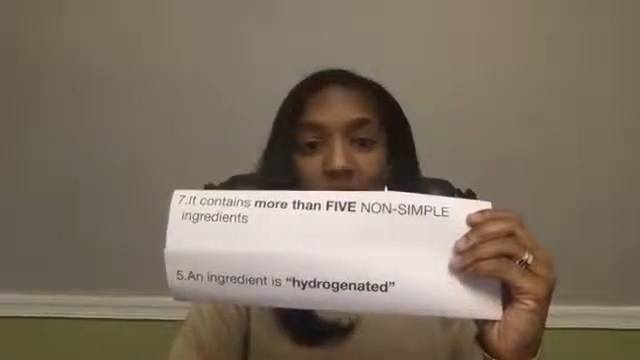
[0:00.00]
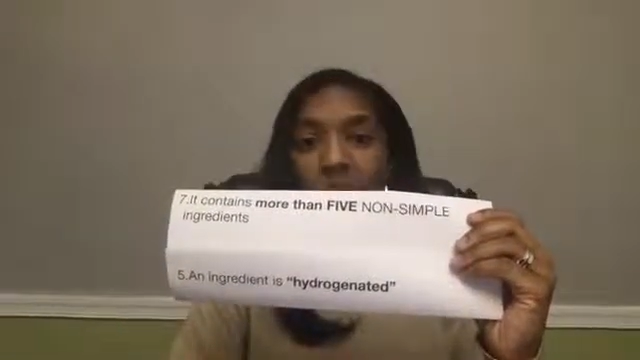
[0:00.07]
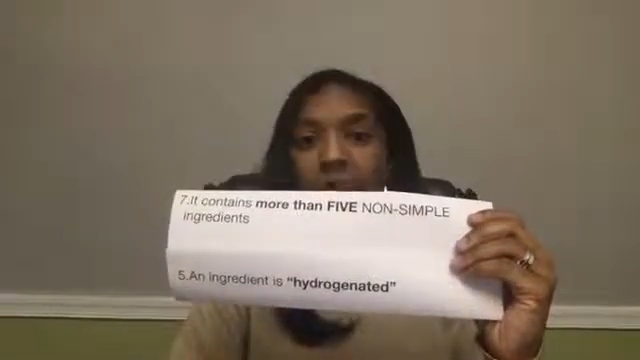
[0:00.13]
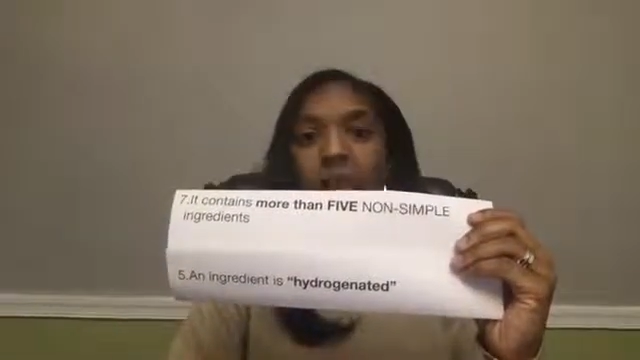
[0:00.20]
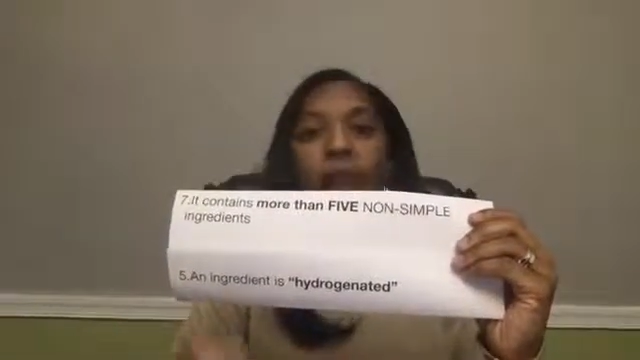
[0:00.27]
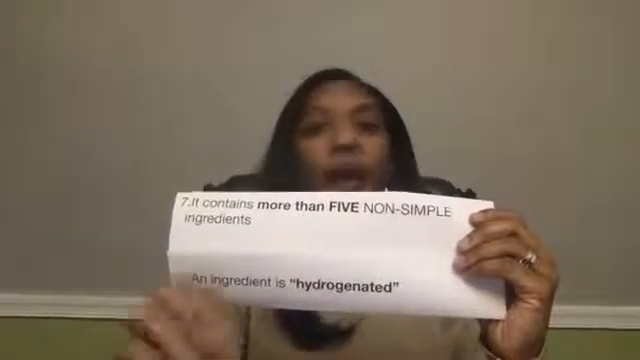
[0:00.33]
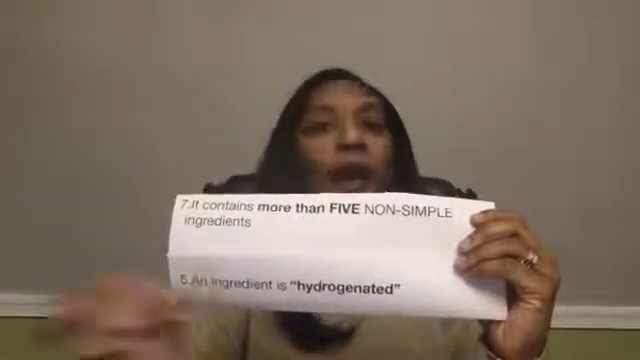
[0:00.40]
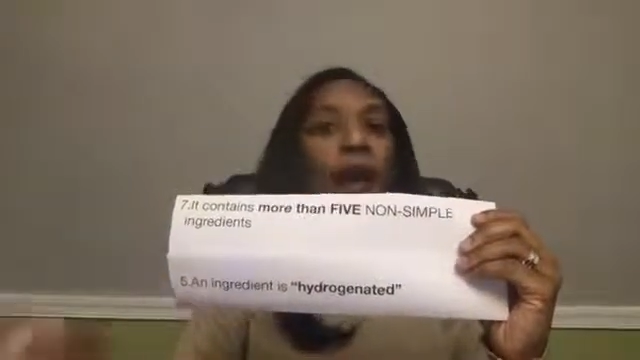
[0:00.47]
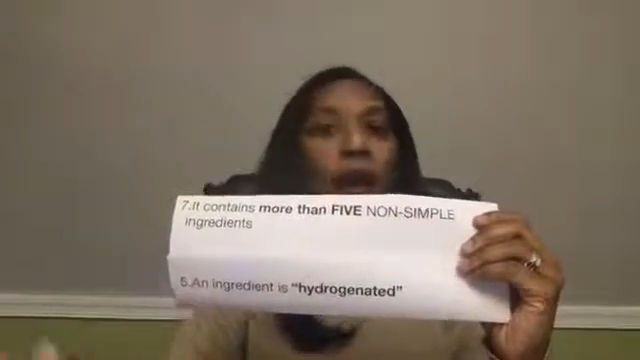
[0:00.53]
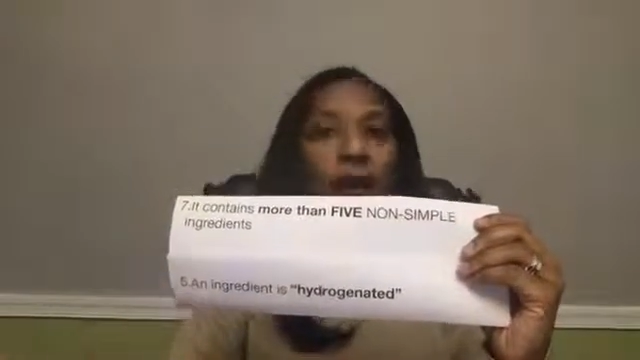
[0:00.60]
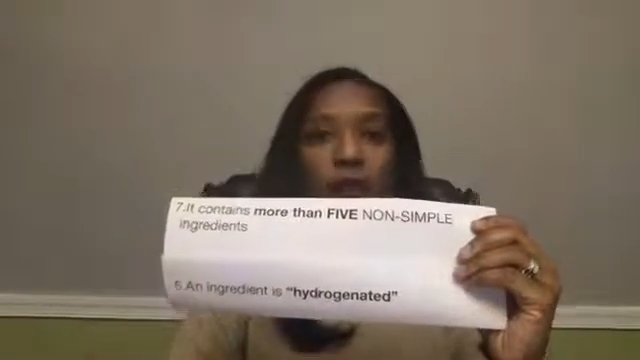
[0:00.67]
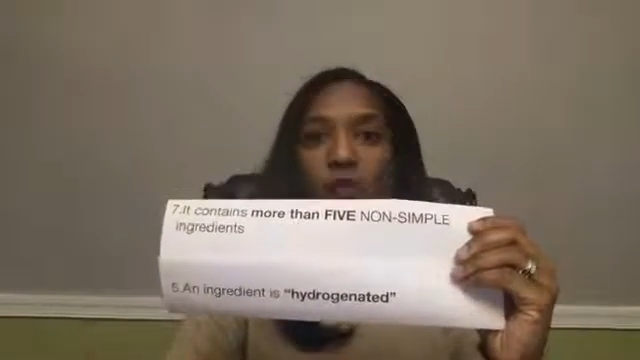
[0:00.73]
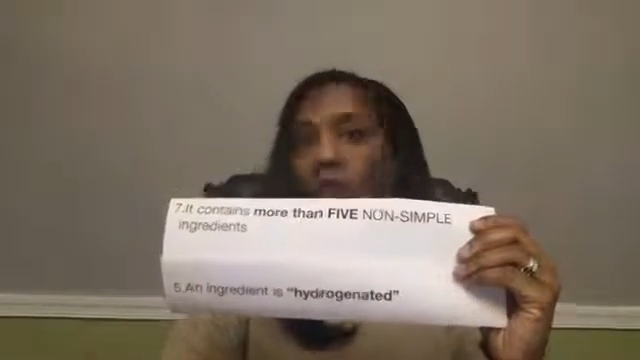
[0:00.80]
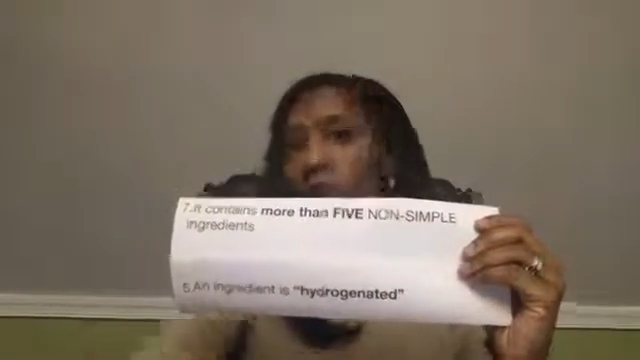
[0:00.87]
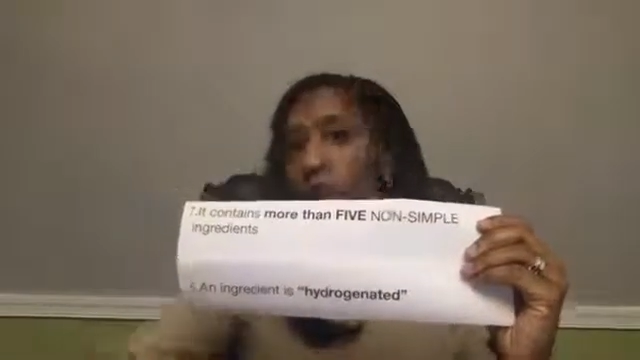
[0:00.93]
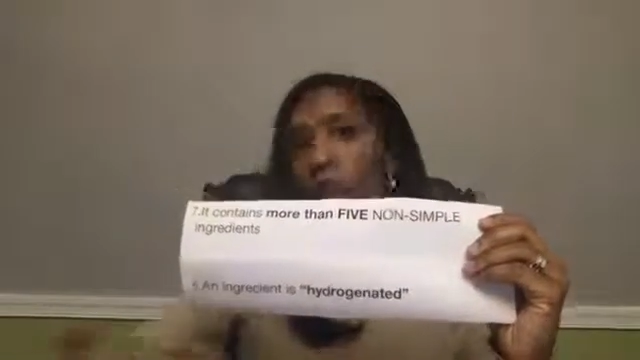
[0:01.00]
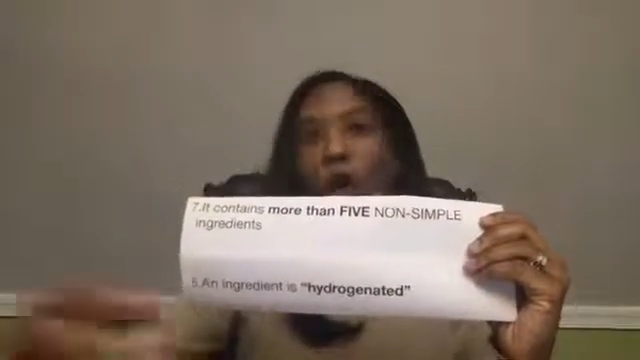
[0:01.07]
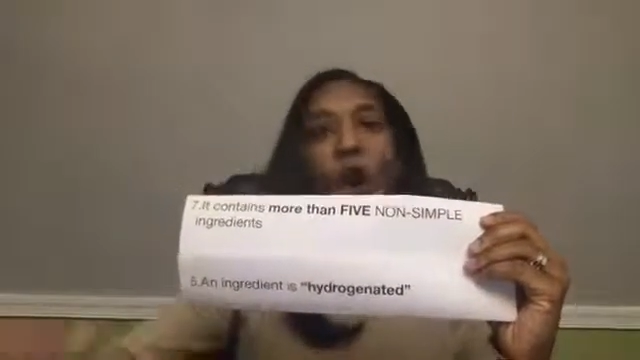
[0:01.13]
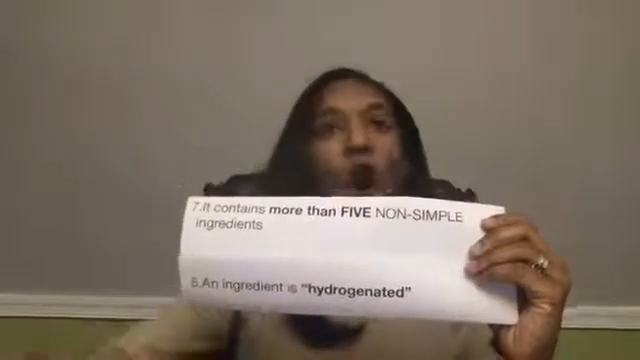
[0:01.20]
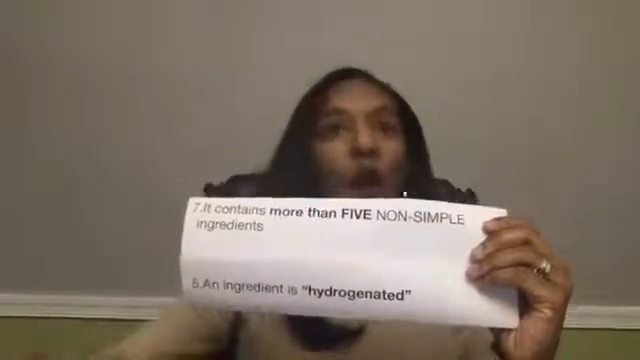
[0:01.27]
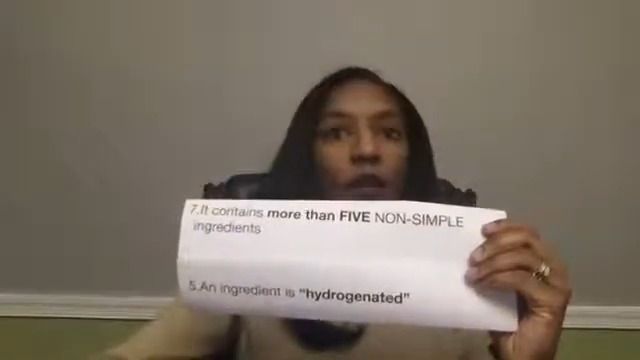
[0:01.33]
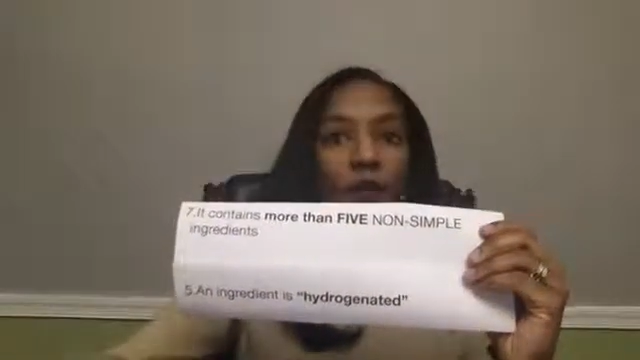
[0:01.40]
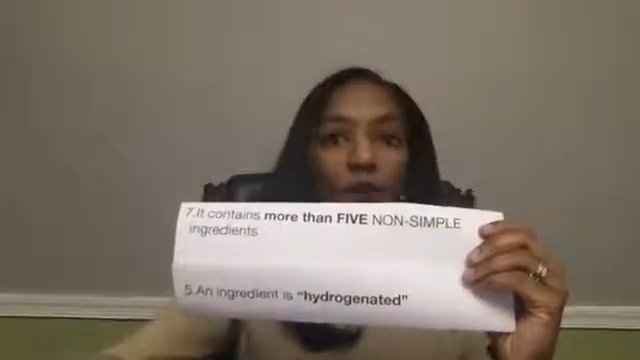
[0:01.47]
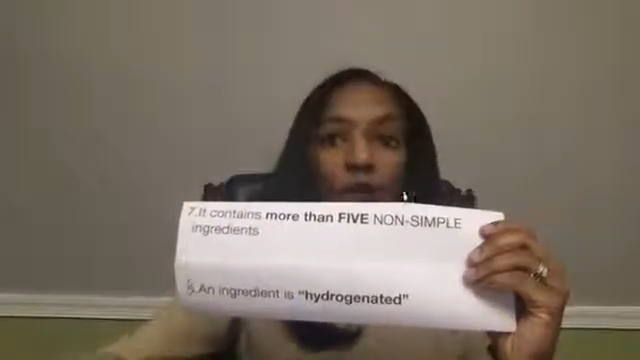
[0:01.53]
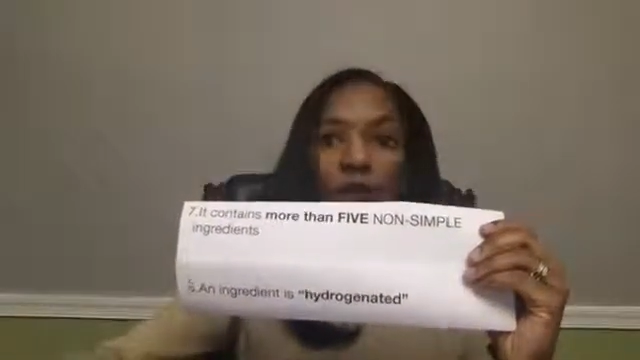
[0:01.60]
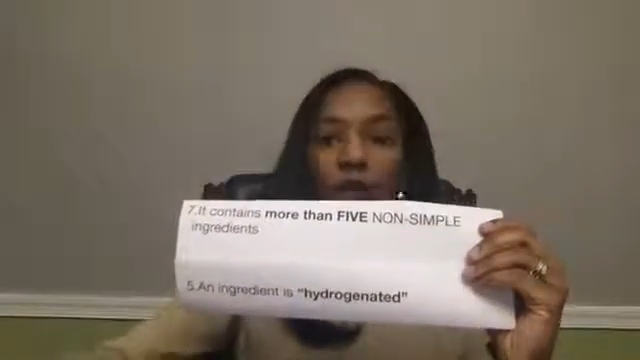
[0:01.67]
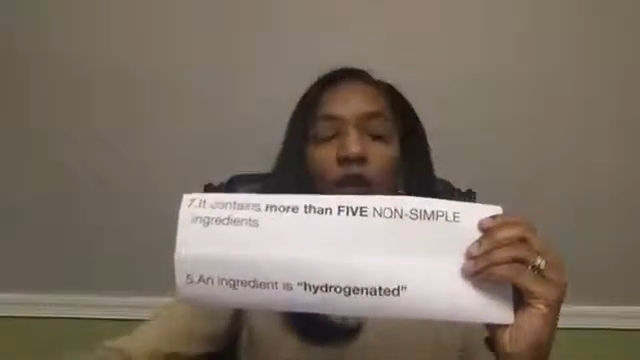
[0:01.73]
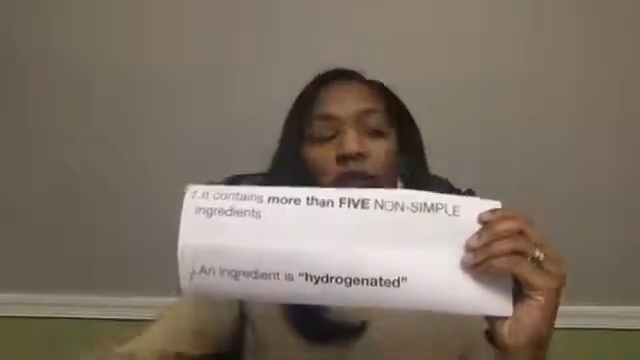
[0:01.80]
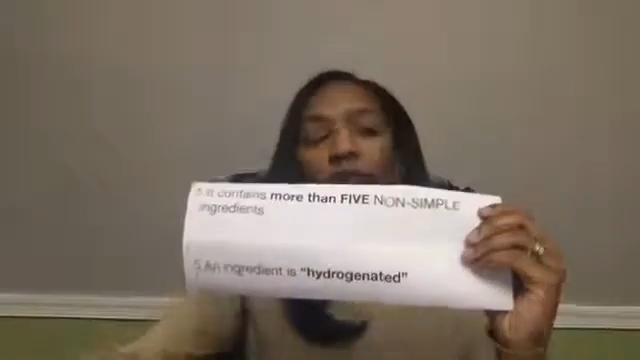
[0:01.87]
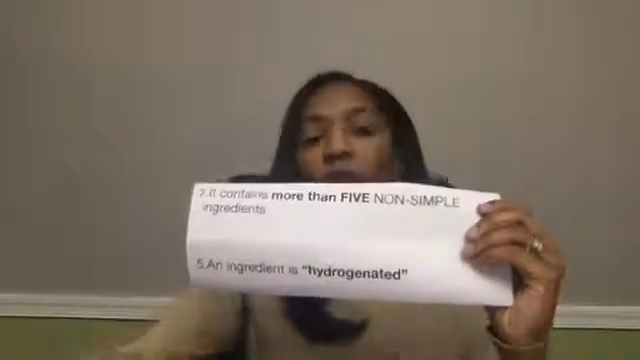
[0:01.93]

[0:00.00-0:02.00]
like eggs, water,